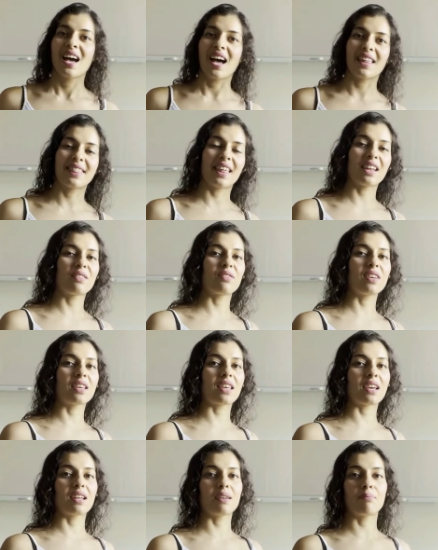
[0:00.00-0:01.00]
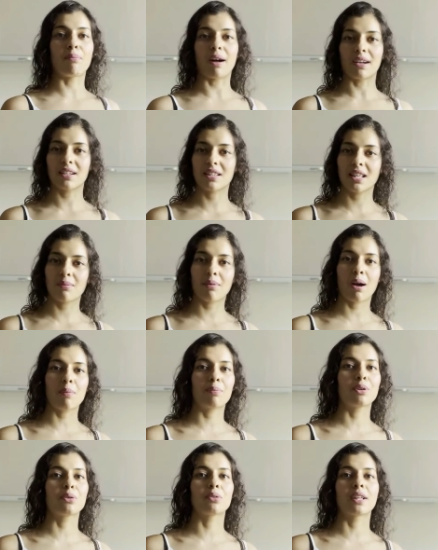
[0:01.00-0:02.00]
And then we can butter them
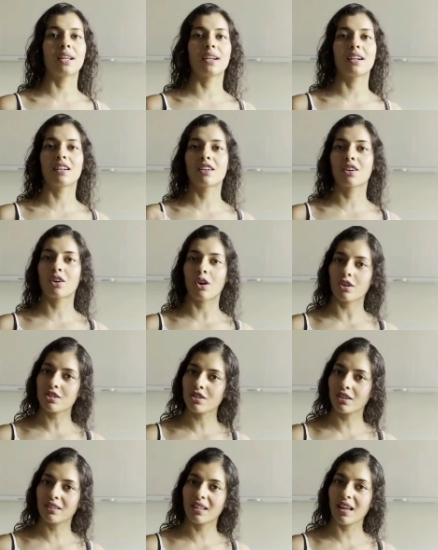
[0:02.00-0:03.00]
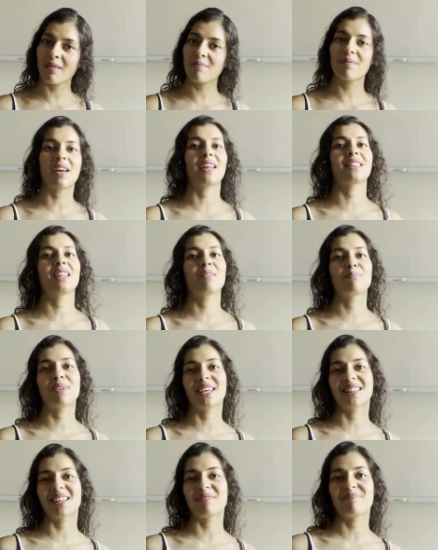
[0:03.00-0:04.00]
up, do the little cross on them, and then
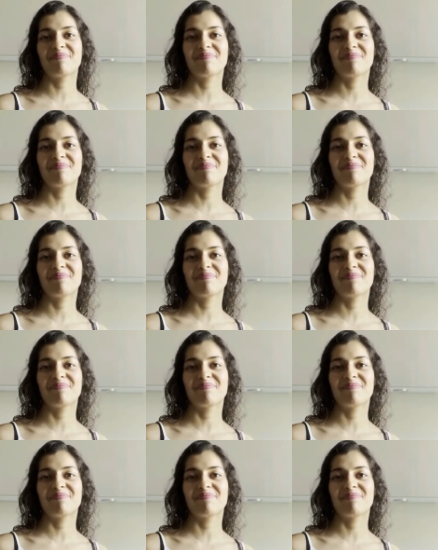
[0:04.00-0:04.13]
bake them.